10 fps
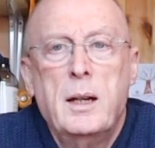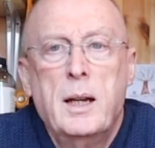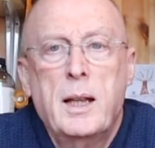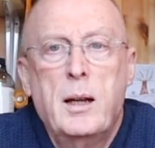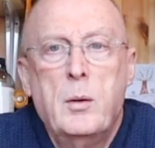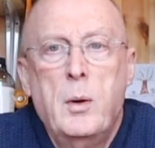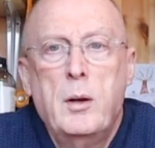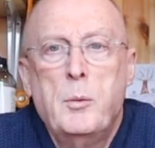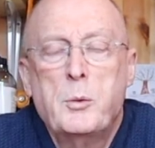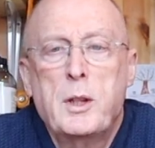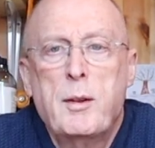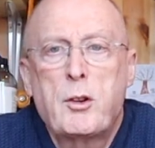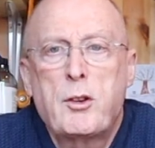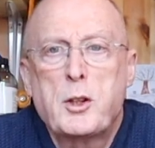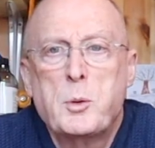Hello, welcome to another
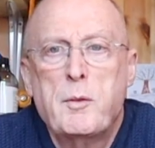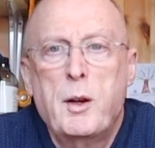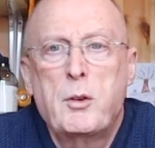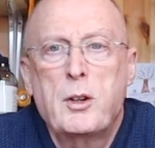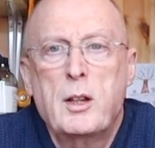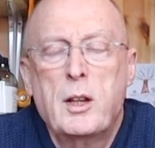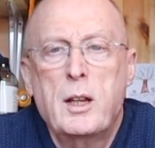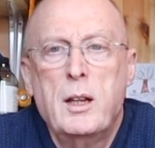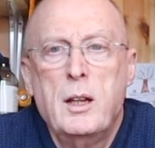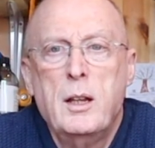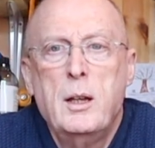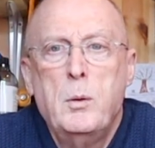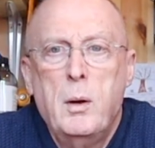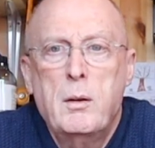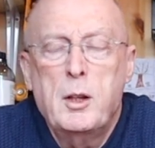session of OCD.
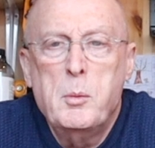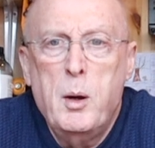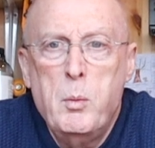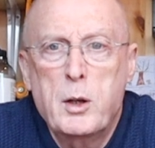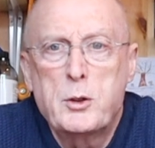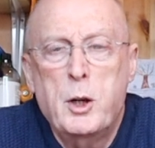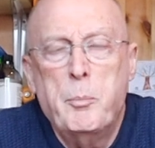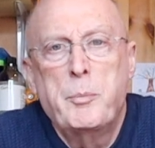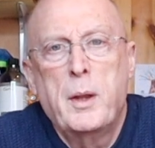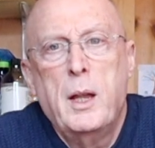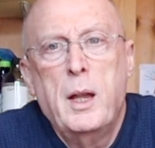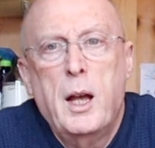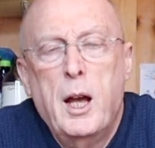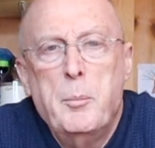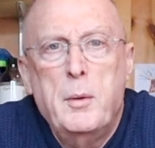Welcome to my workshop.
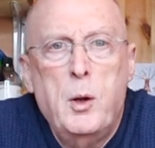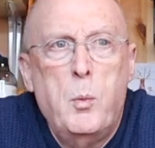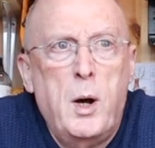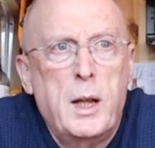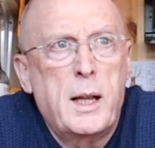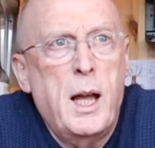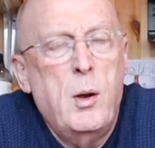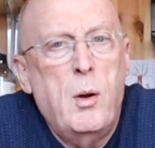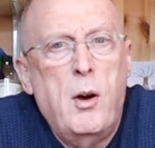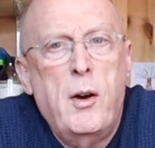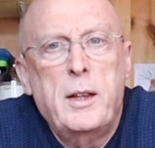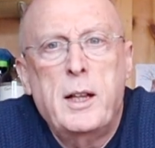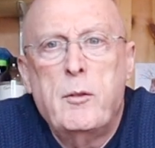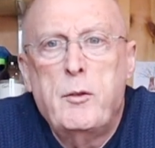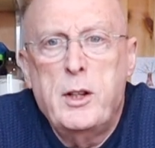A little while ago I
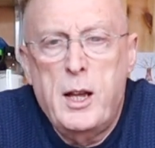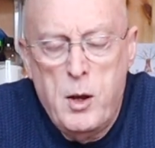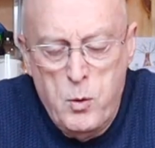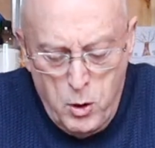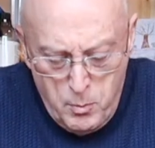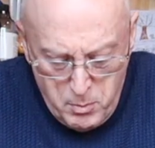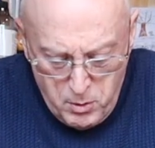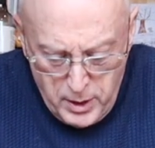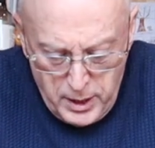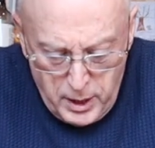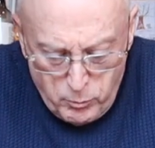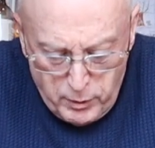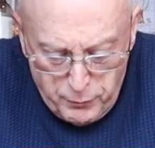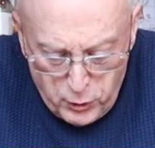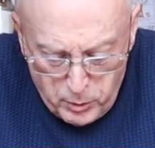did a video on my
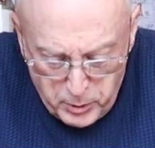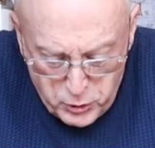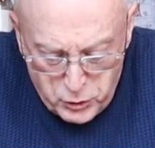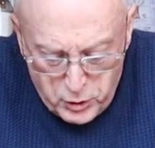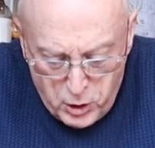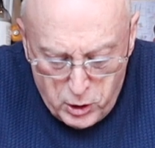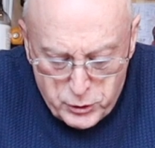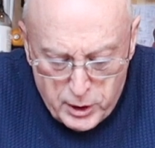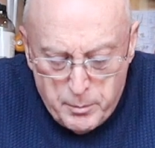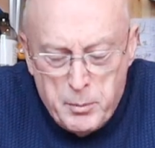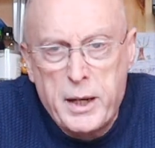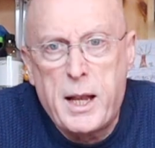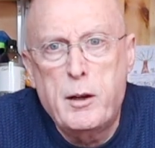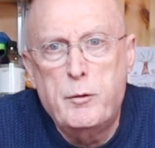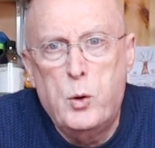refurbished Karcher, my
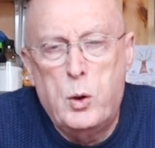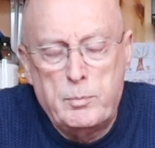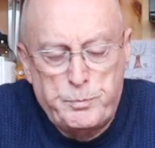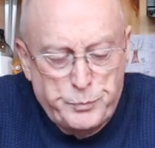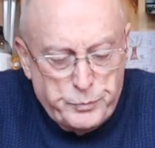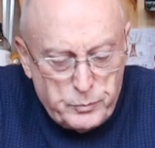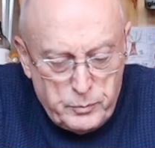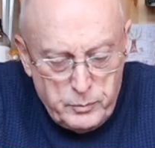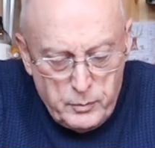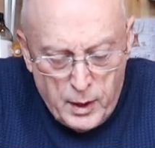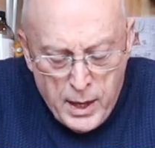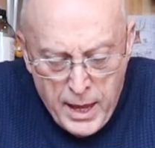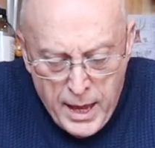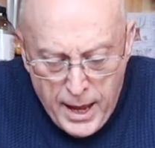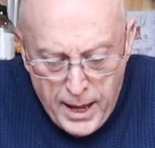K4.
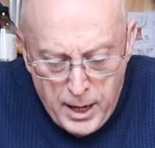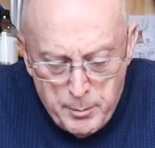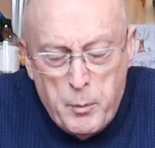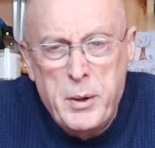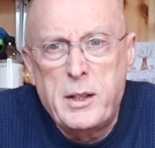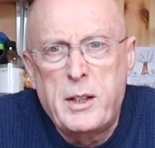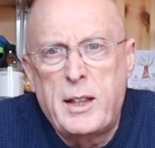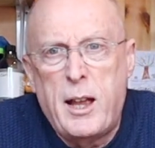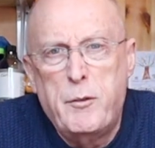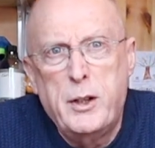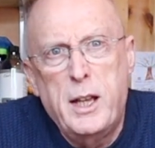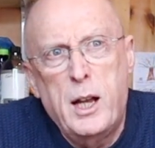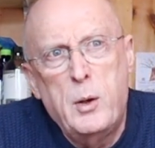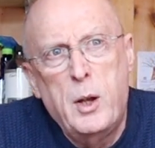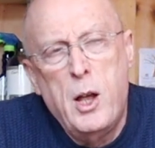And when I did that
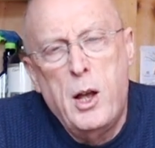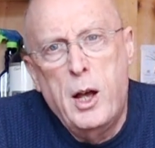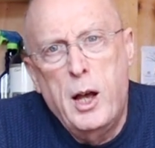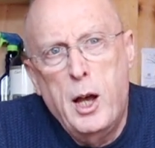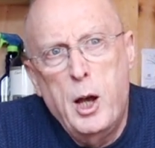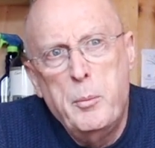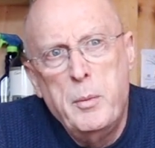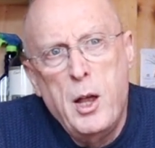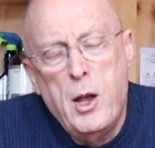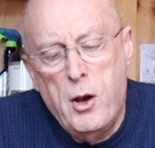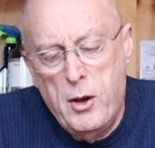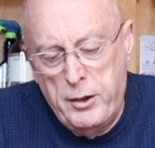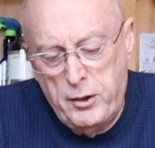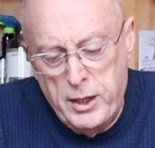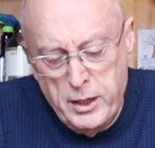video I
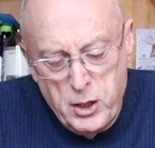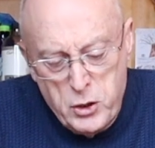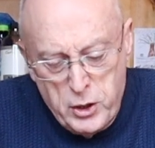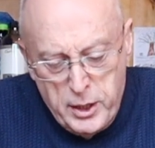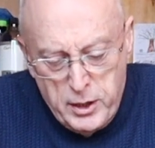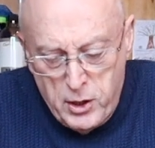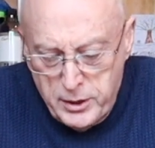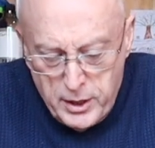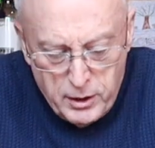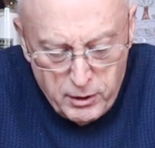said initially that I didn't